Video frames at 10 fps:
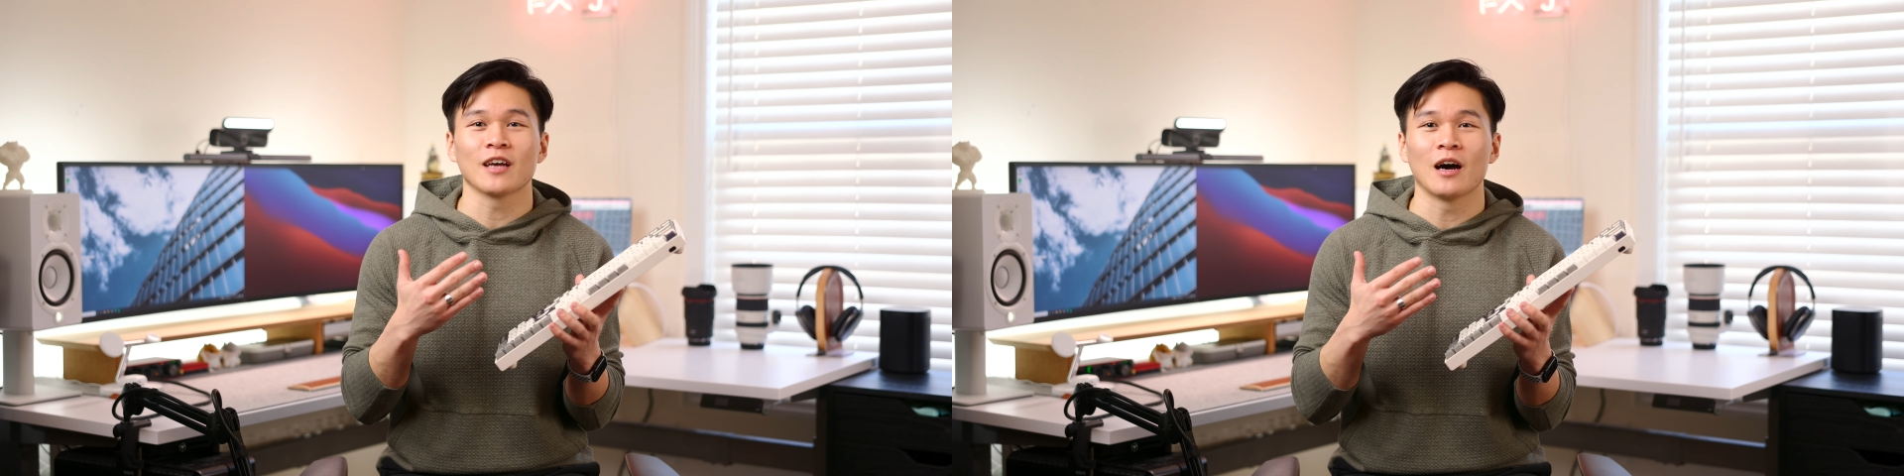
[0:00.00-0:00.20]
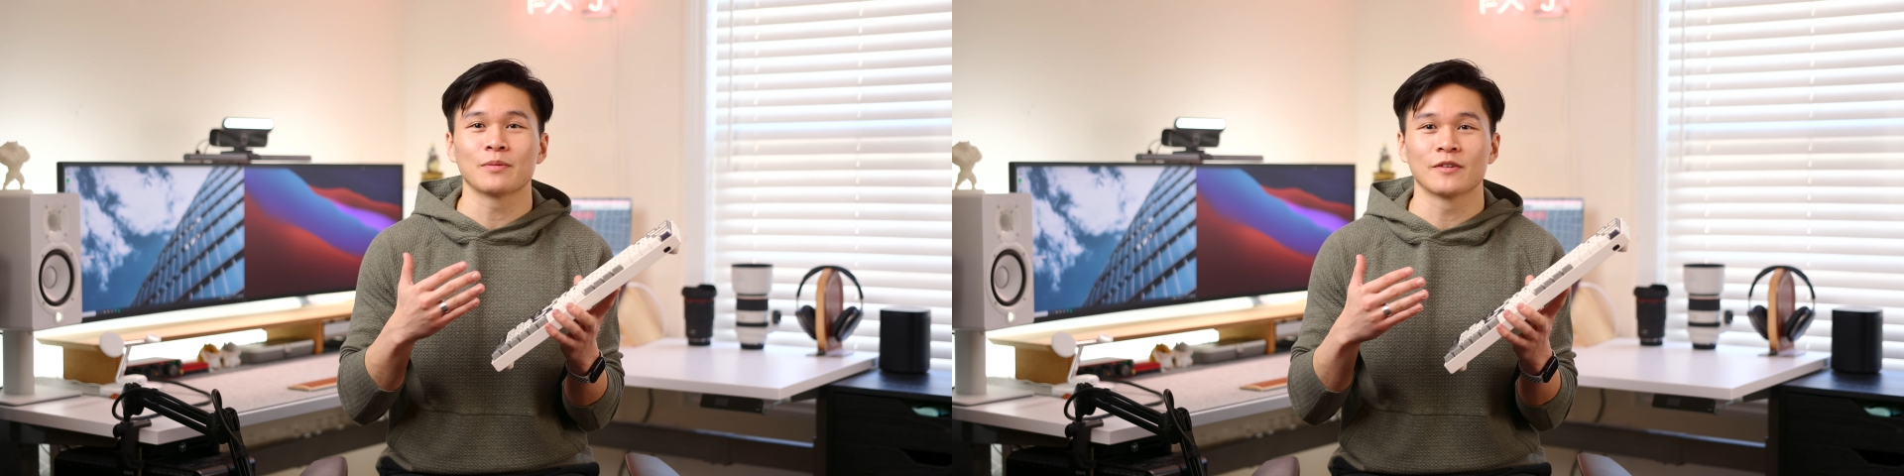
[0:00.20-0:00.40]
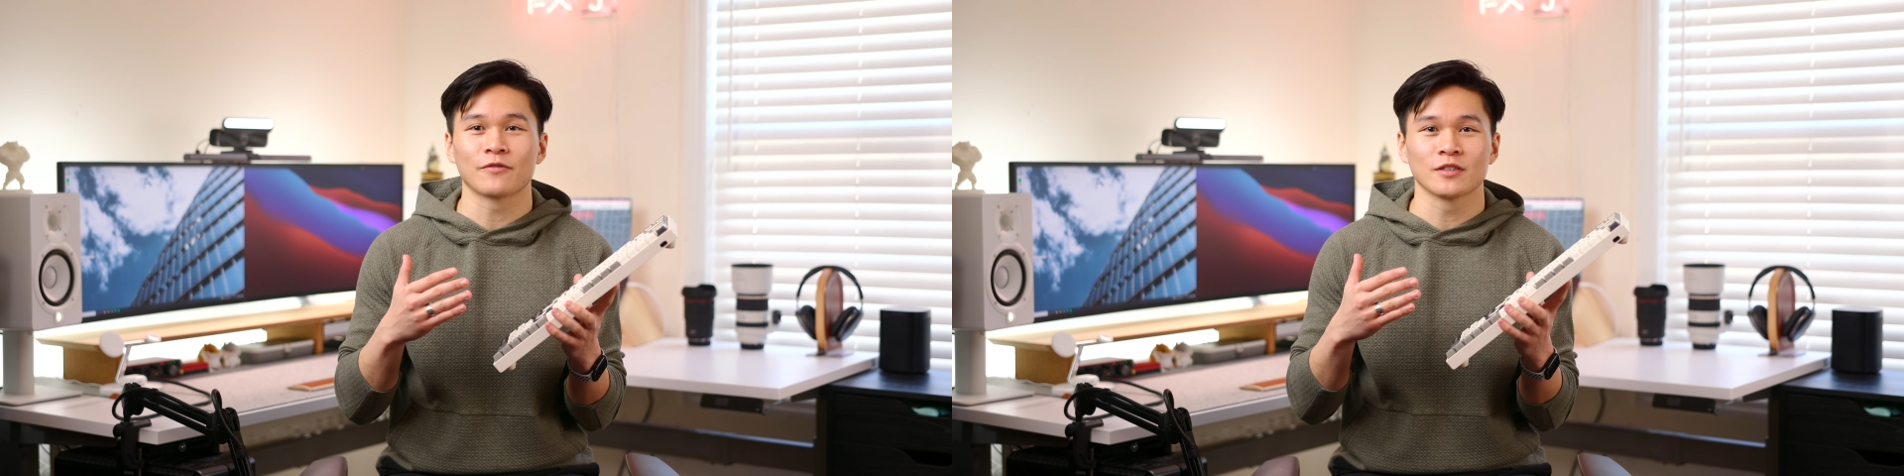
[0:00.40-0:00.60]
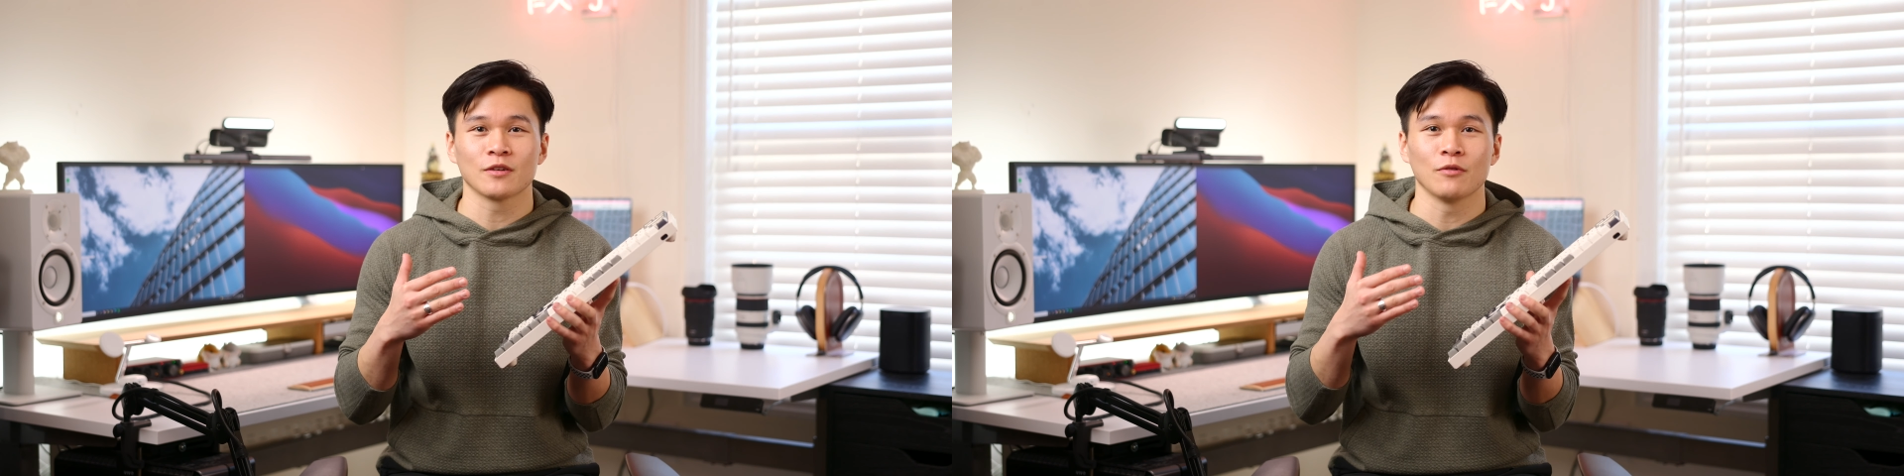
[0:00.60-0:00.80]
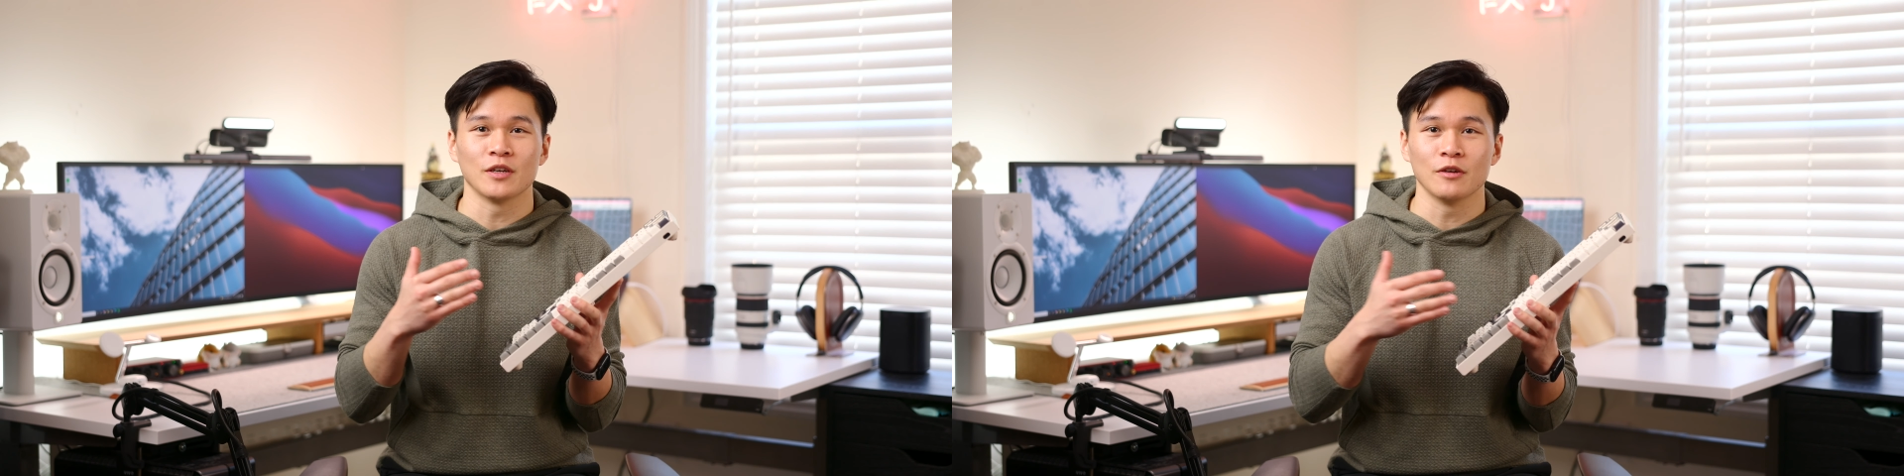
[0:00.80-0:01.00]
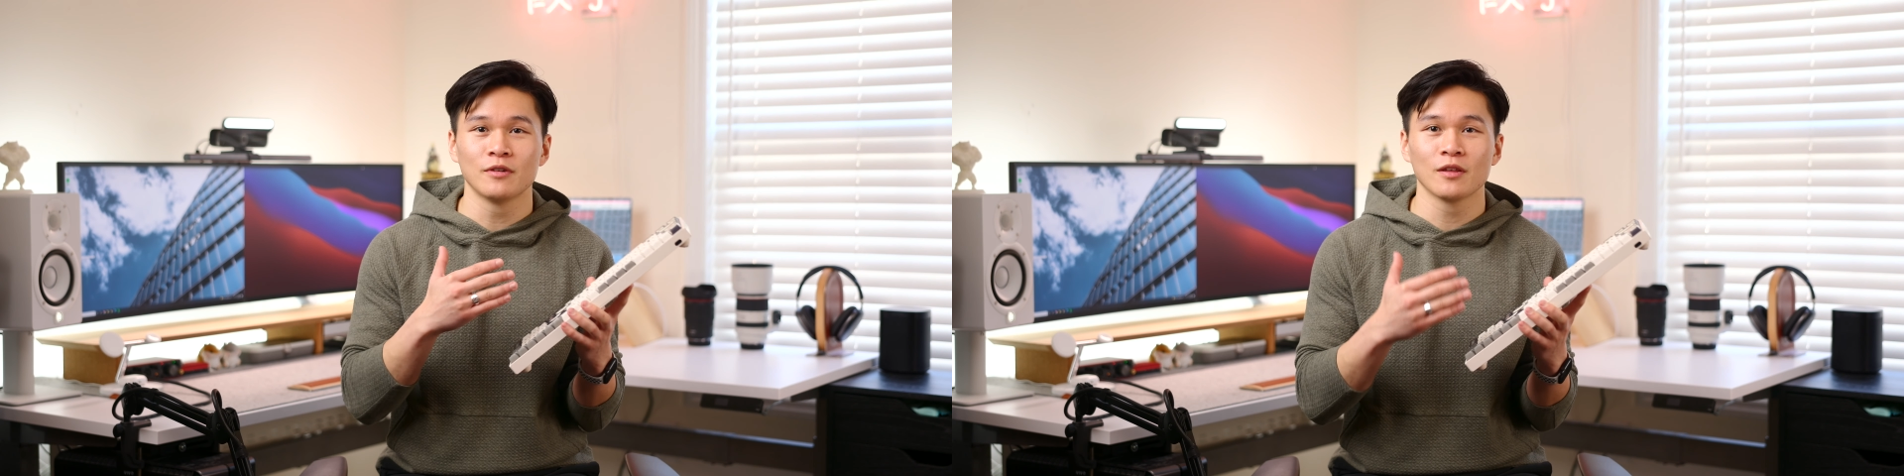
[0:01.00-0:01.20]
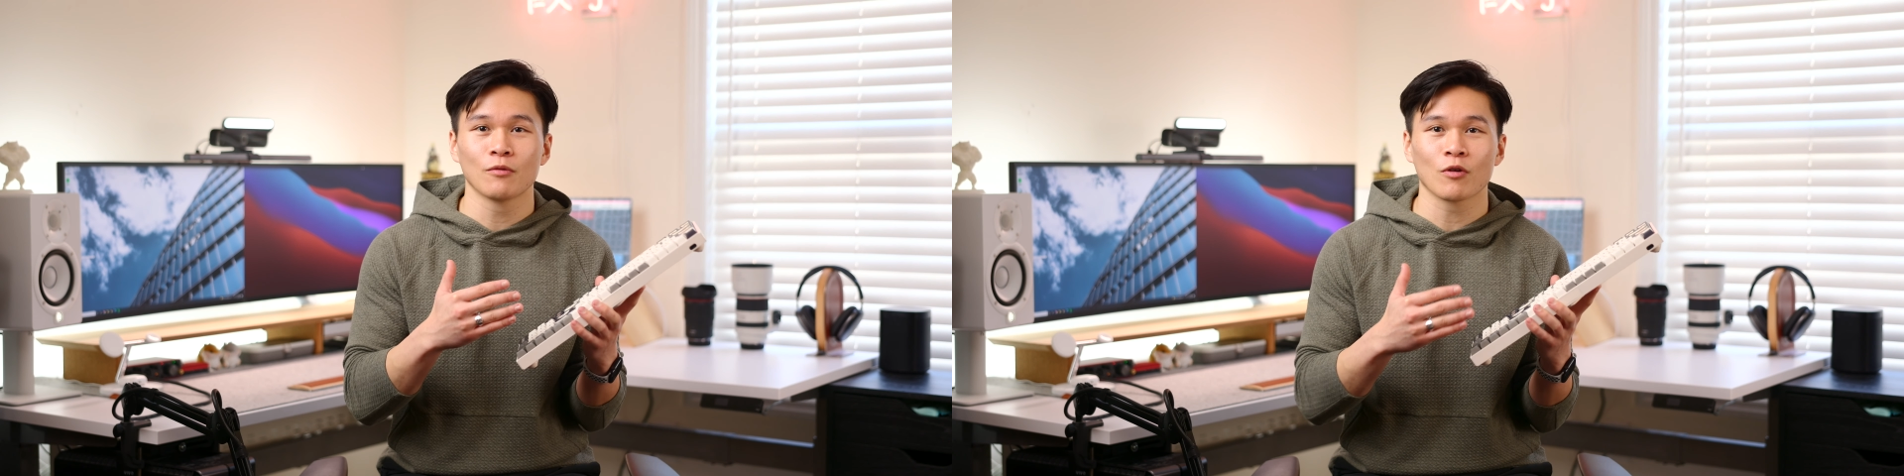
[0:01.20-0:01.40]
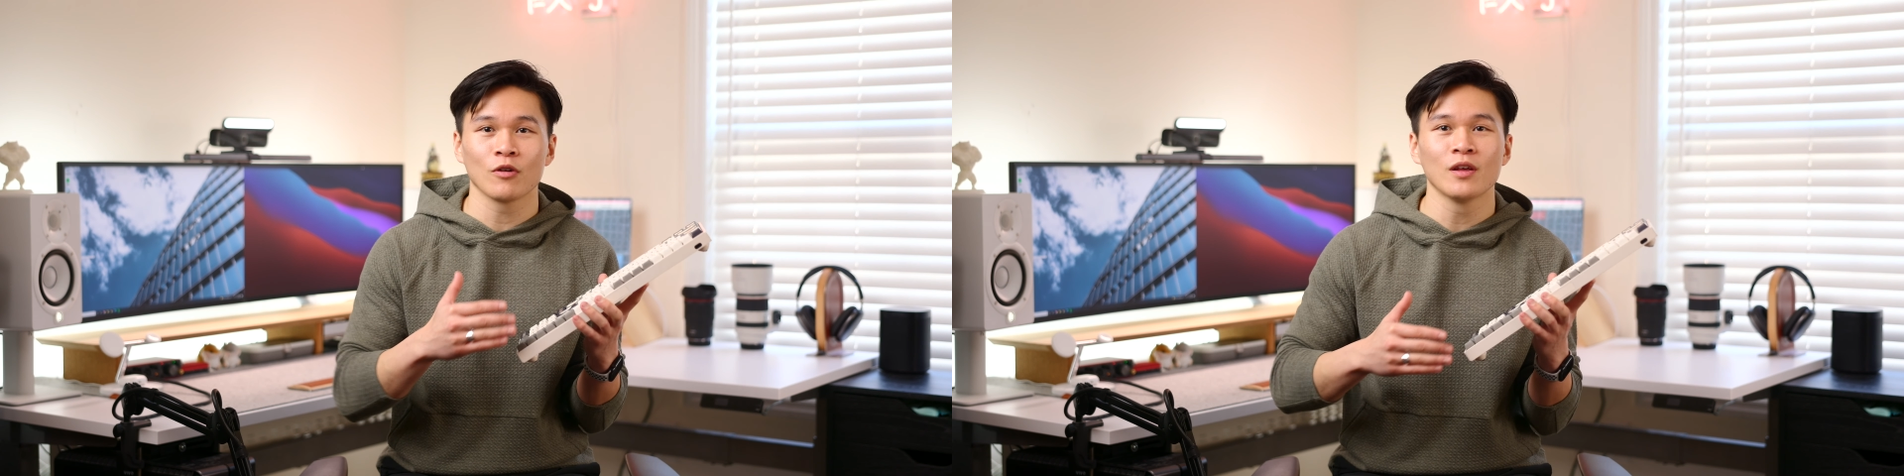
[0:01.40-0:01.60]
option for someone new to
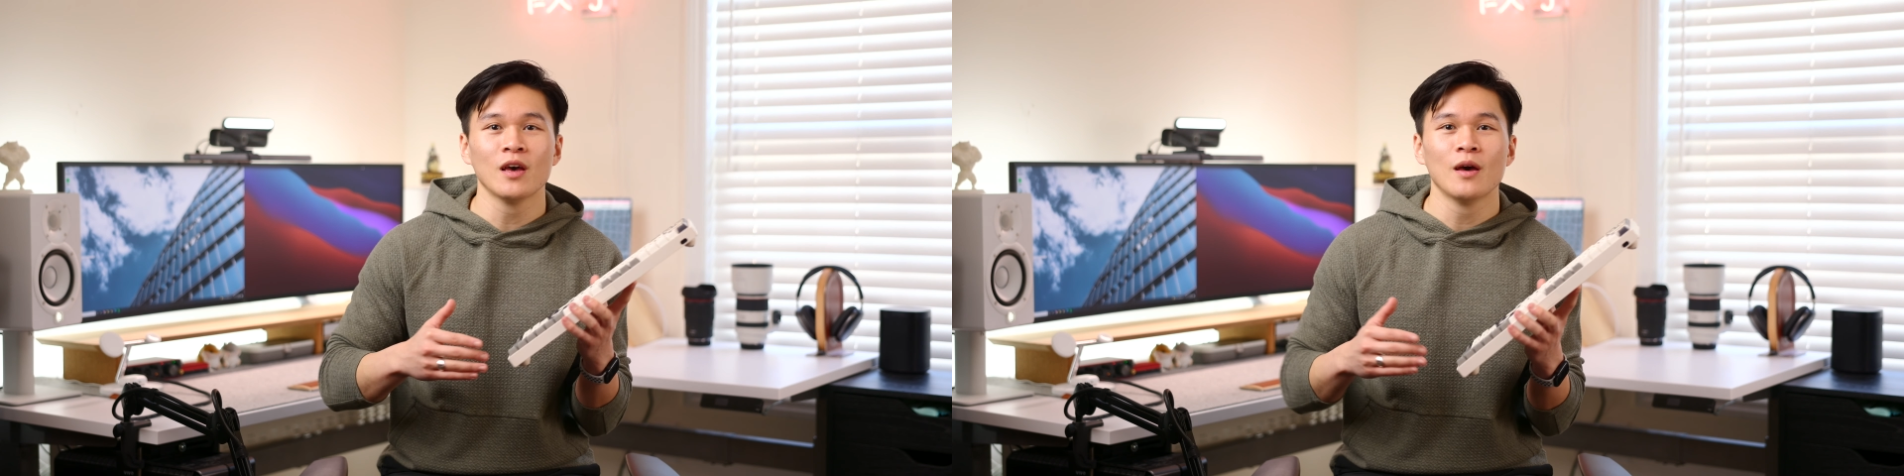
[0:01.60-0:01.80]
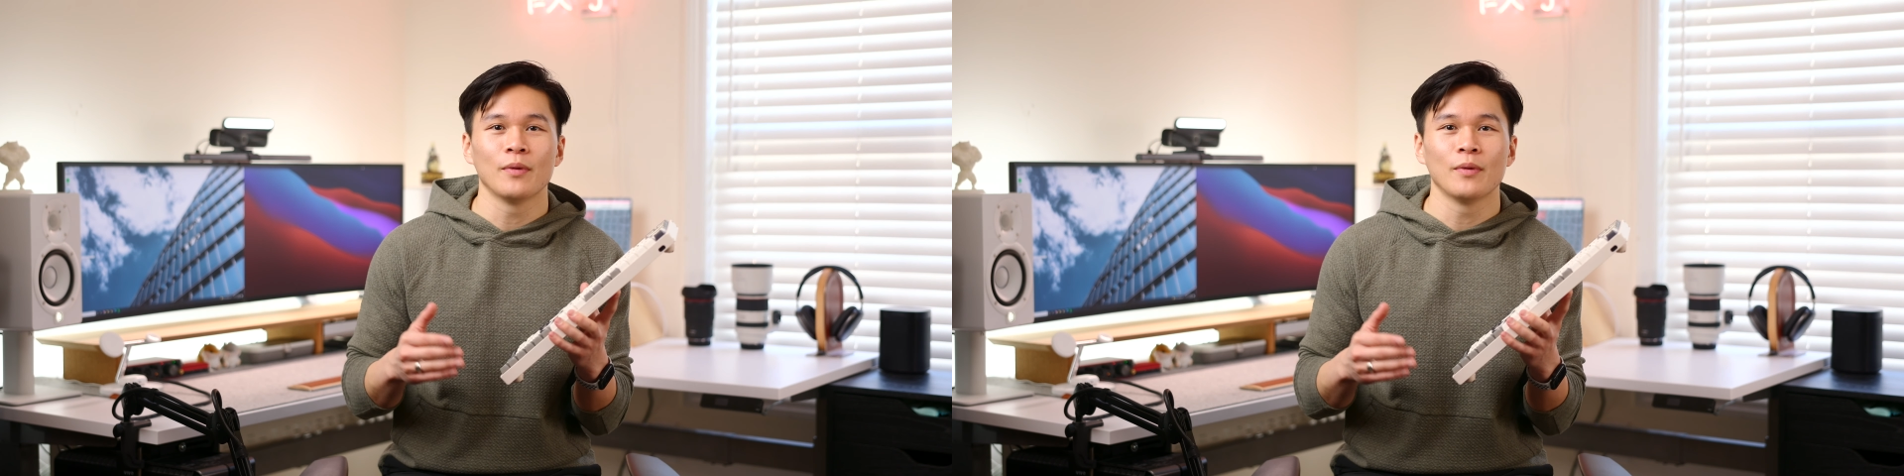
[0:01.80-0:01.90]
the world,